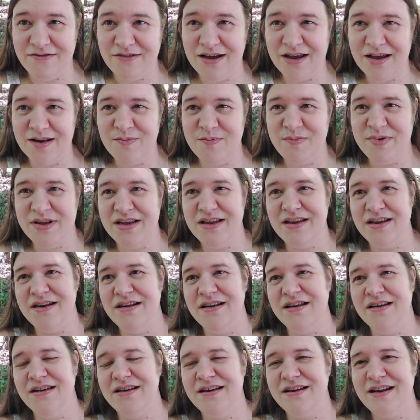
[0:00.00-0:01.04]
had been
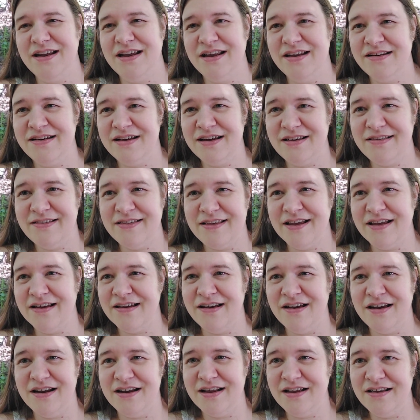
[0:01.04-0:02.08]
on
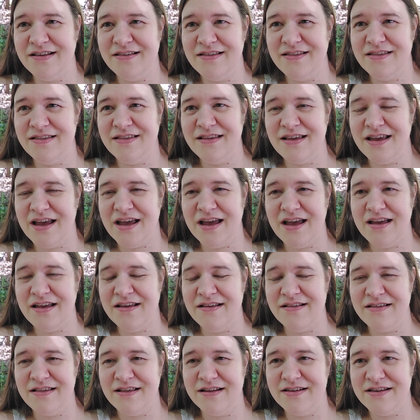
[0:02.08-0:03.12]
antipsychotics
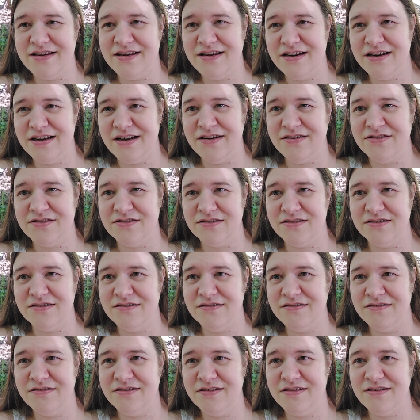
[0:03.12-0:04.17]
as a
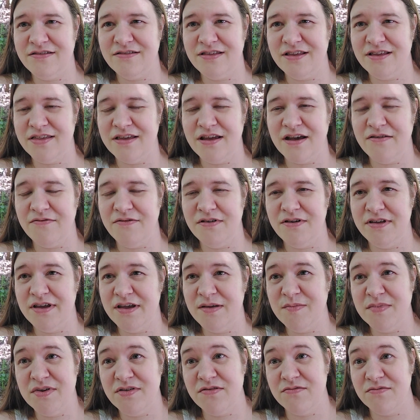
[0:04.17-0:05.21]
teenager. So they thought, well,
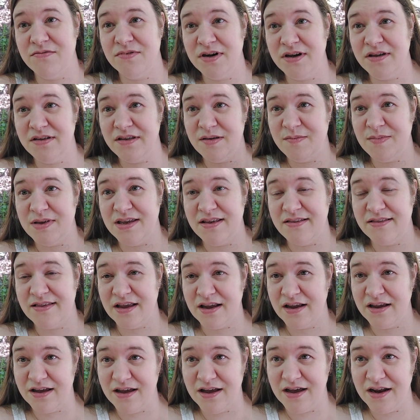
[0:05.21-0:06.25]
he must really be
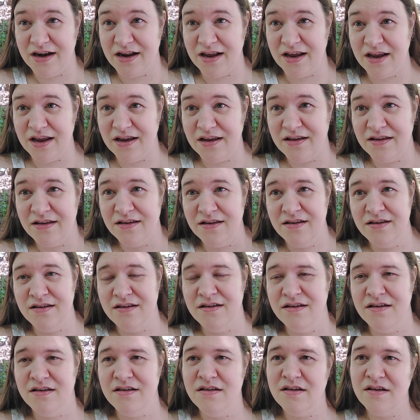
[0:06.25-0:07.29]
psychotic.
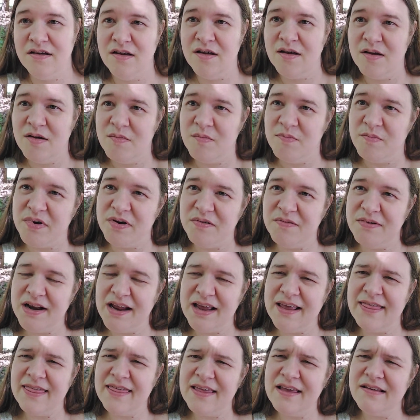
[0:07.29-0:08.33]
But what
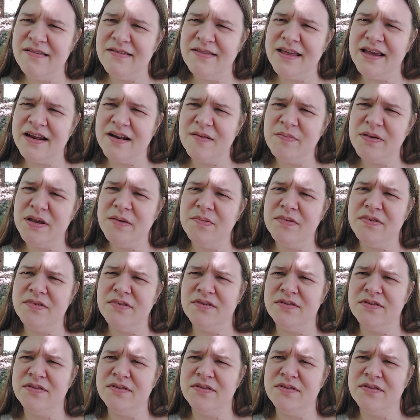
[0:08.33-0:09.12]
I think a lot of people